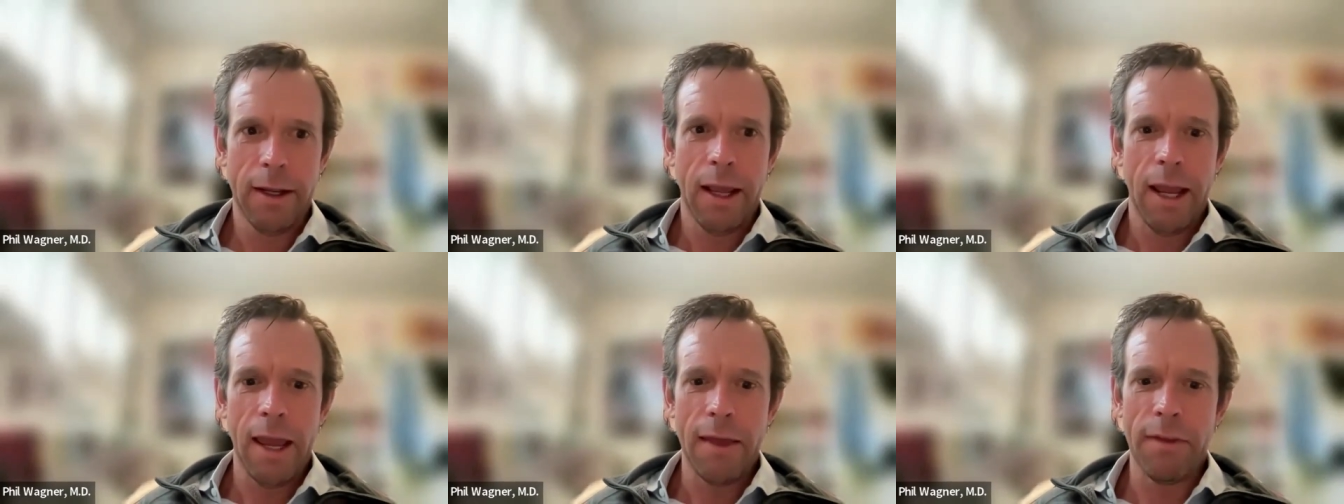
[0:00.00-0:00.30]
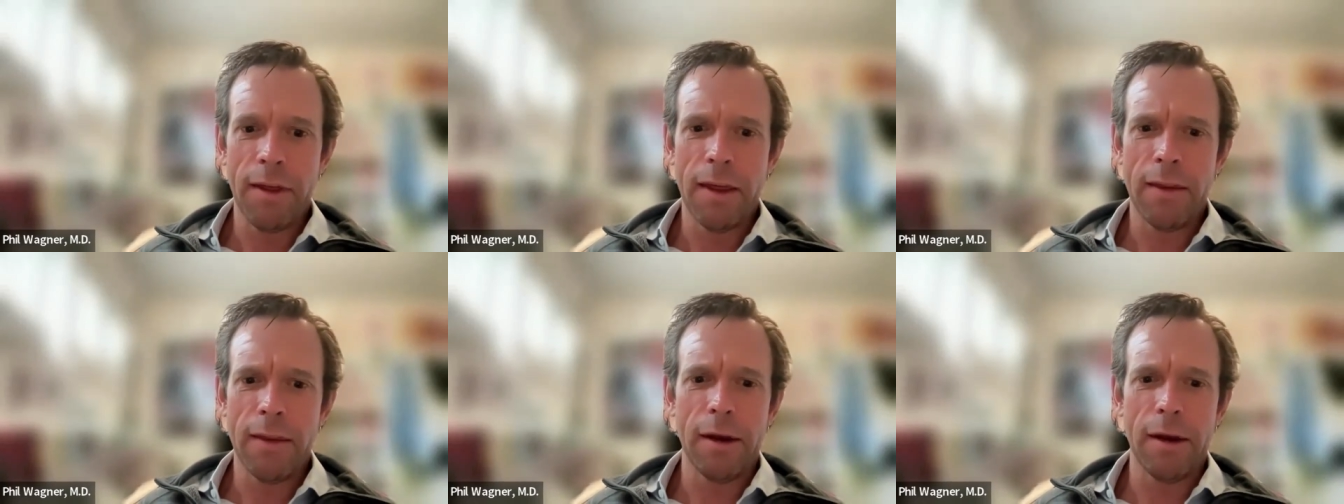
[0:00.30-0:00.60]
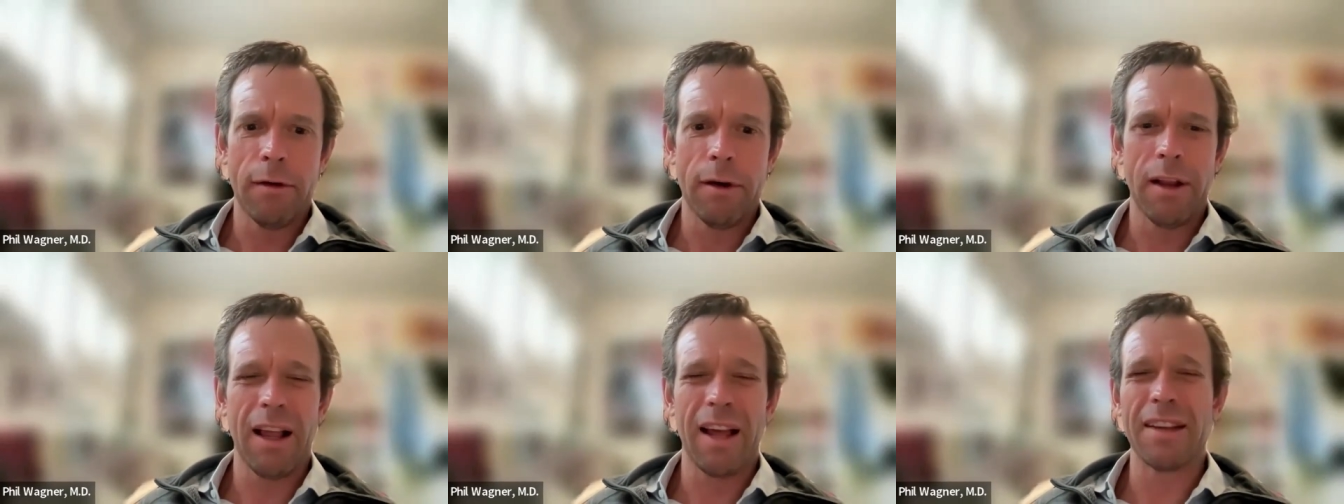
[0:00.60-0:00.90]
And then they
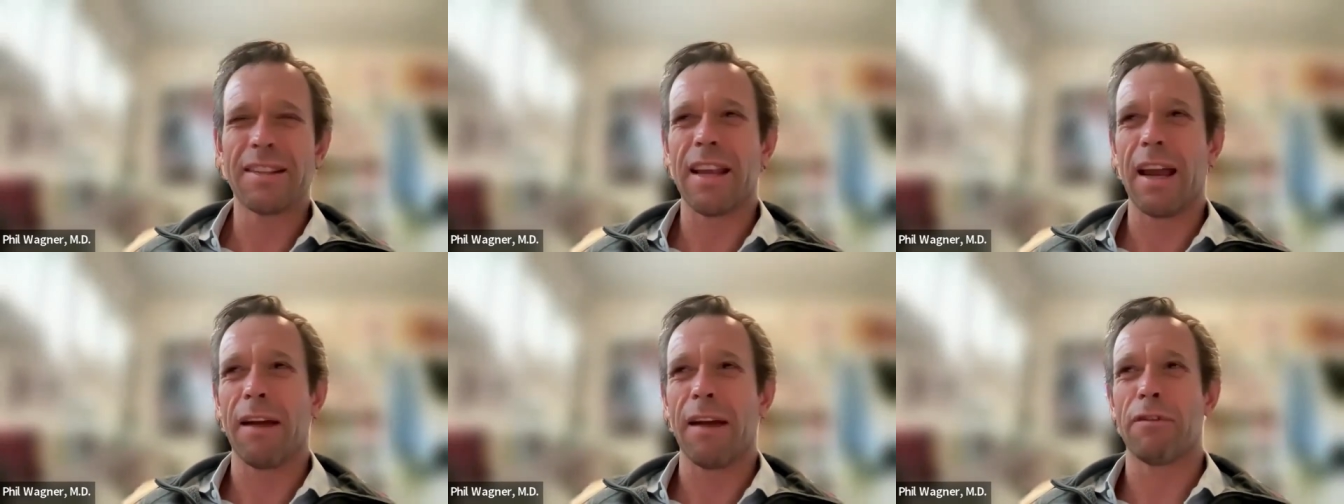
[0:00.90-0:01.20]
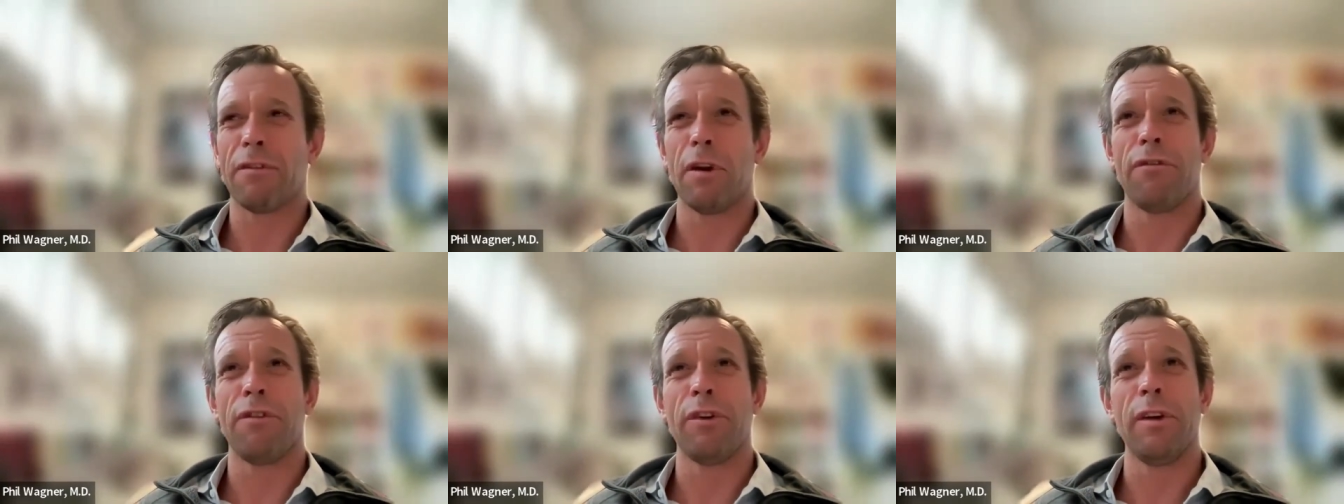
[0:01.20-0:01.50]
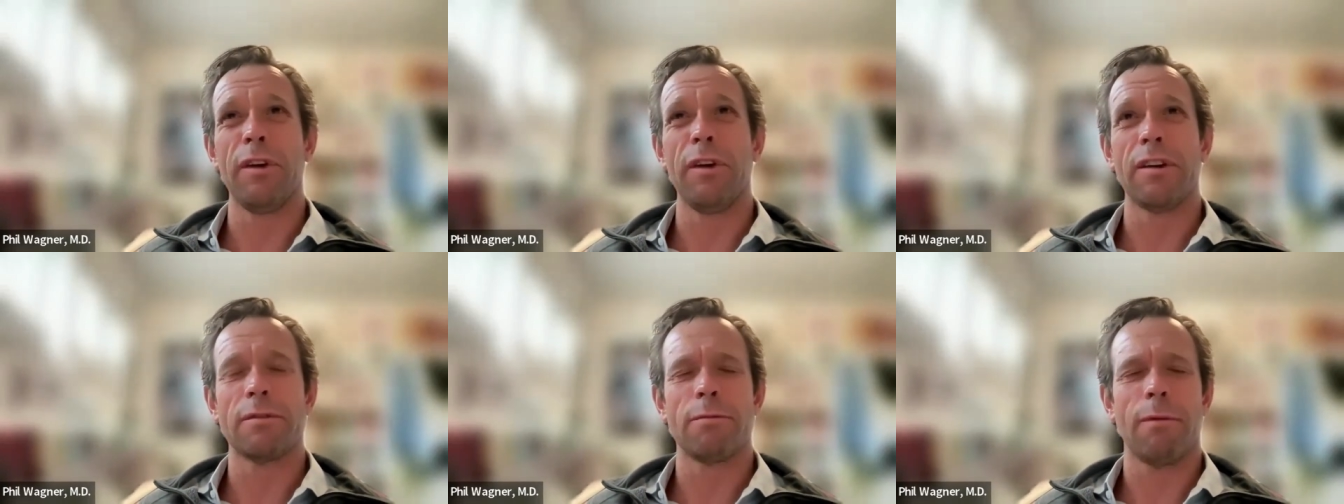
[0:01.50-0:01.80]
realized after a few
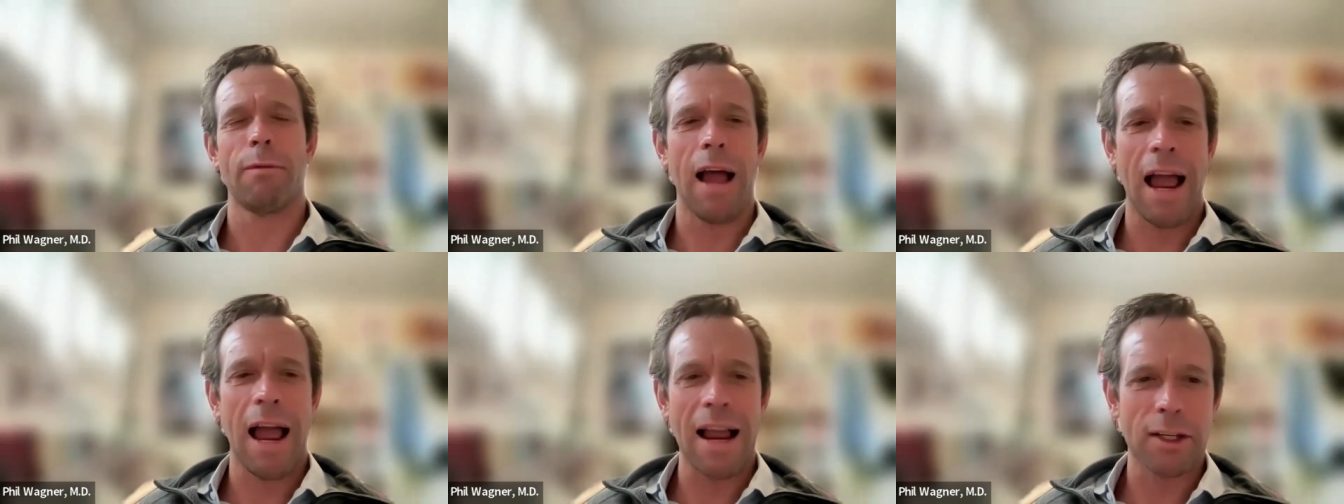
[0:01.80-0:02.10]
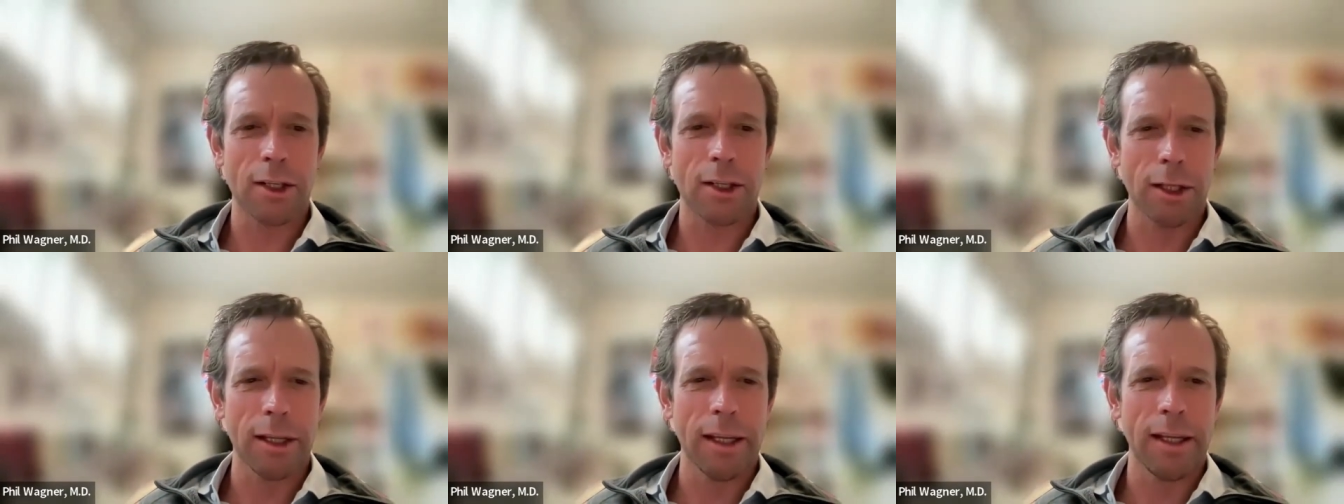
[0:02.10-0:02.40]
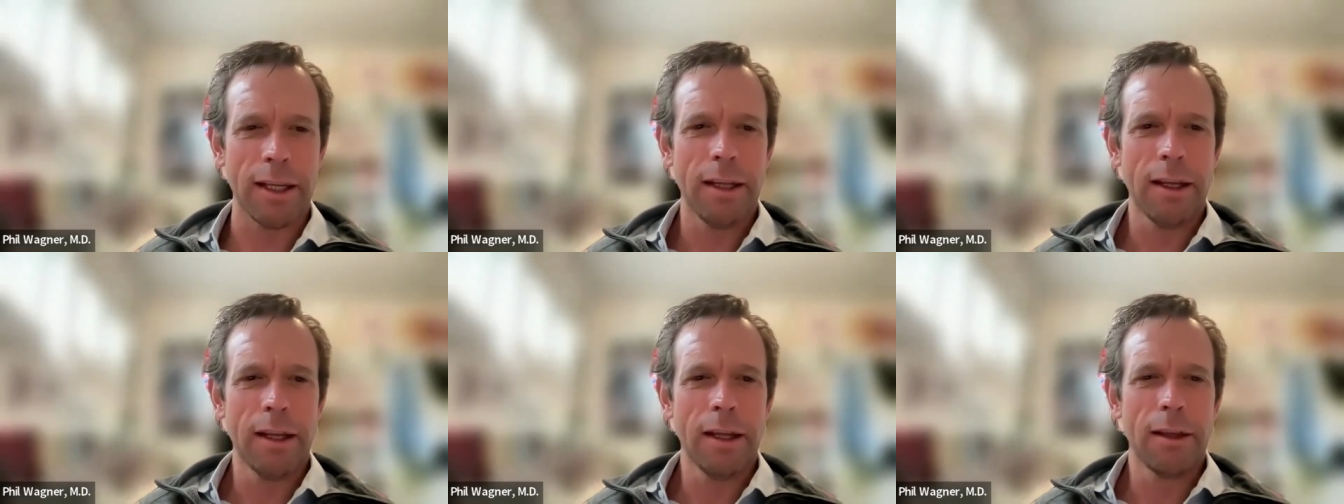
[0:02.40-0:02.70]
years, well,
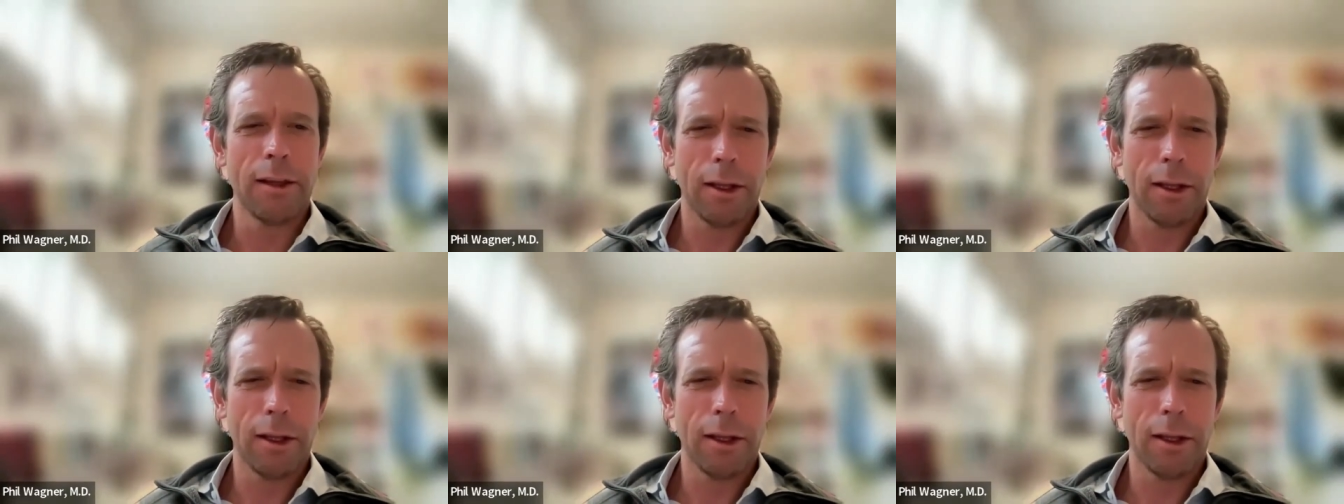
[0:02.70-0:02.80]
actually, the